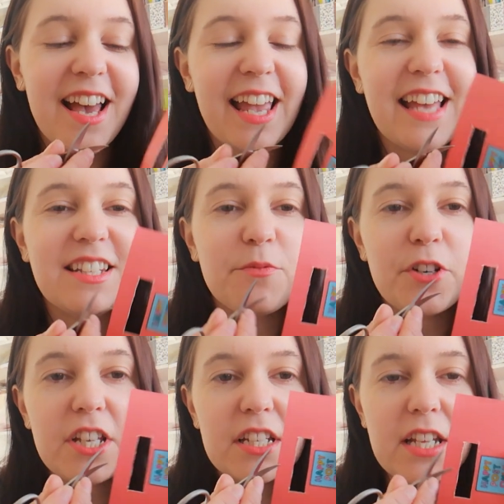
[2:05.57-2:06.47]
okay, so
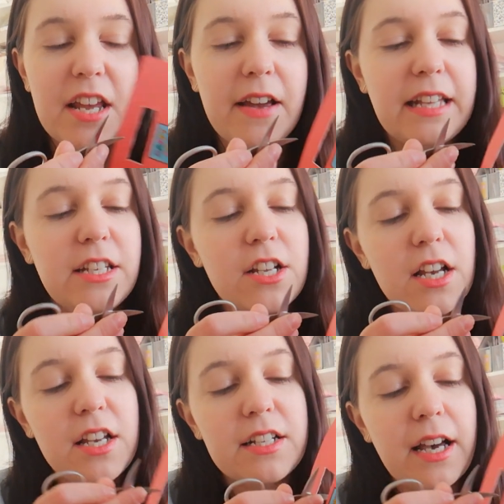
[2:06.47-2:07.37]
what you could do is you
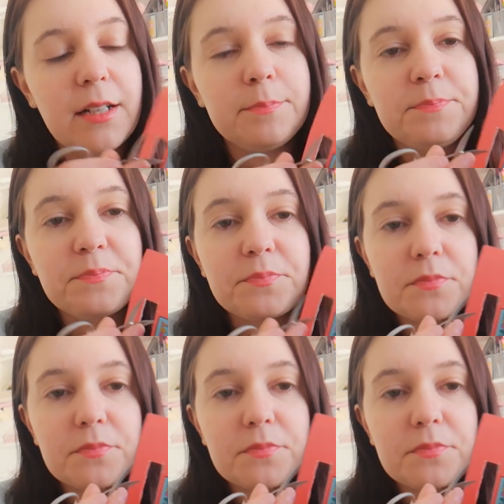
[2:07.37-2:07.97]
could um,